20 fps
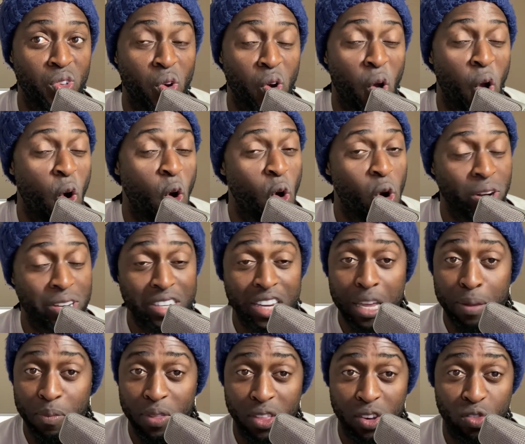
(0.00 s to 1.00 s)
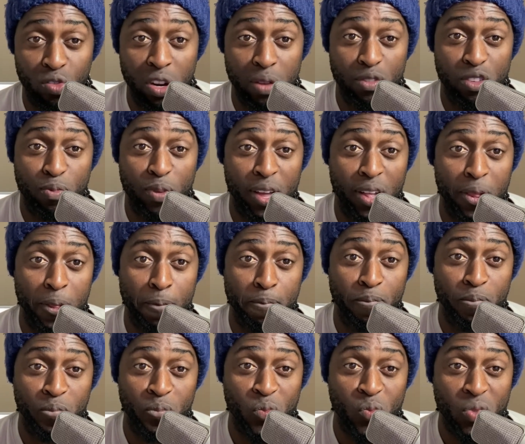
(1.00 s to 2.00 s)
caught deep in the dream spell.
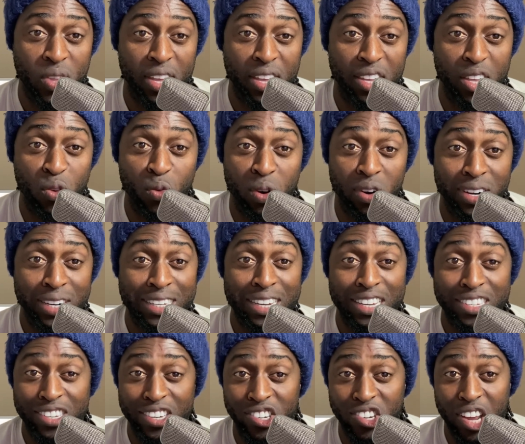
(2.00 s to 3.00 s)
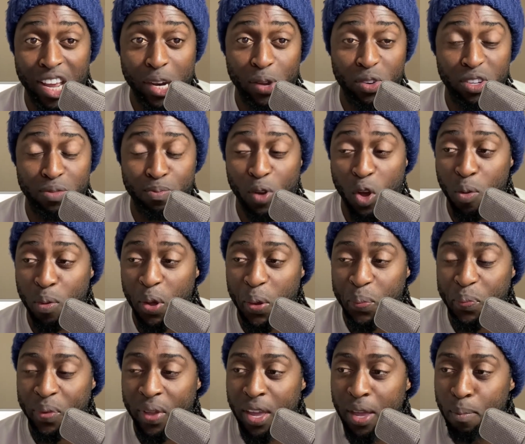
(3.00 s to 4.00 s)
You are a disingenuous Momo.
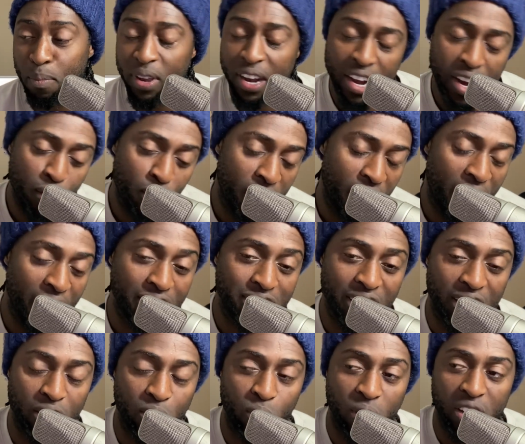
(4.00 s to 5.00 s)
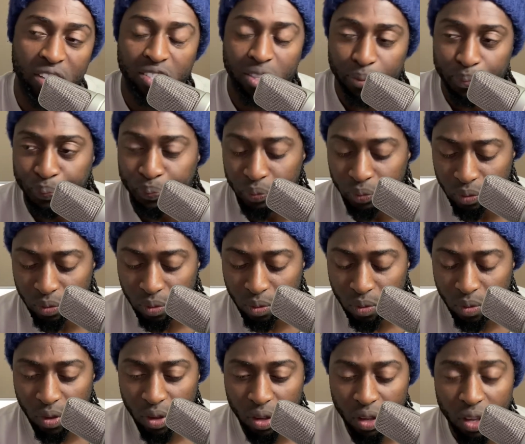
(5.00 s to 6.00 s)
But anyway, I digress.
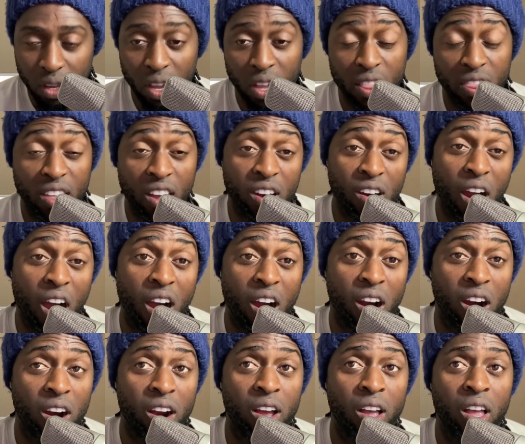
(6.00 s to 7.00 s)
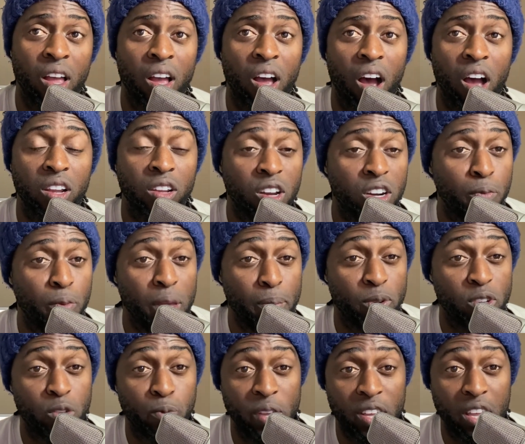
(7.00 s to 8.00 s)
There are a lot of
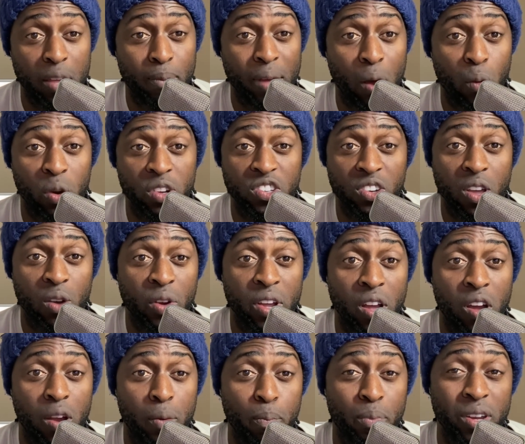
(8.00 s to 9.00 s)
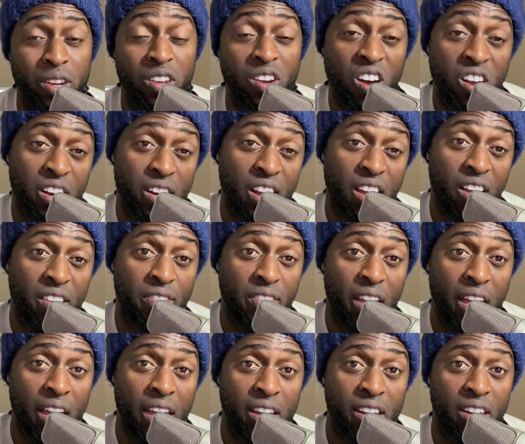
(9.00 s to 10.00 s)
people speaking about what's going on, but not enough.
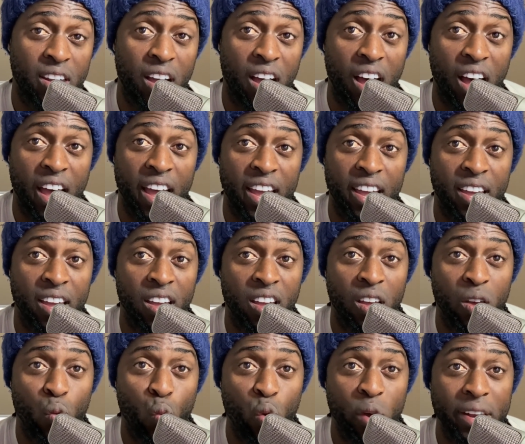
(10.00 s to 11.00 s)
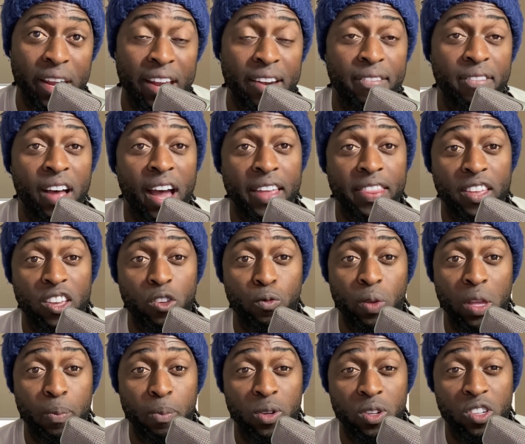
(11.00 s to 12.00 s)
And I would invite these
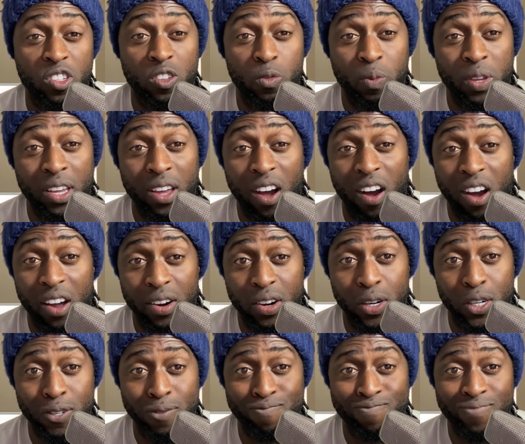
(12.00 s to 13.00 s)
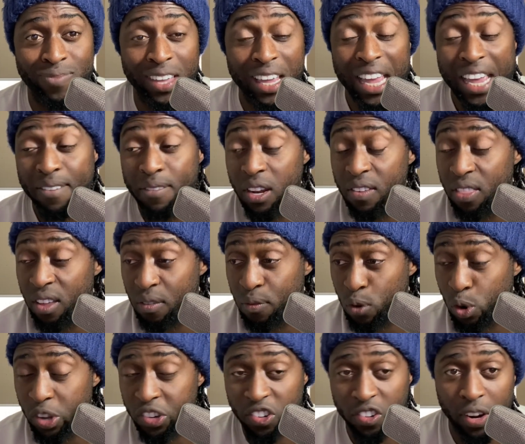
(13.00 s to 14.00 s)
people to speak harder, even if their
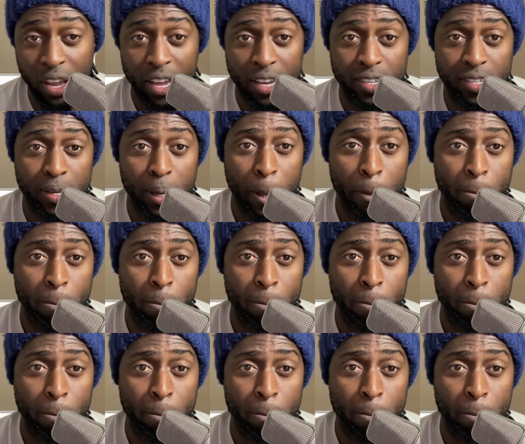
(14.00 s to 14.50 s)
voice shakes.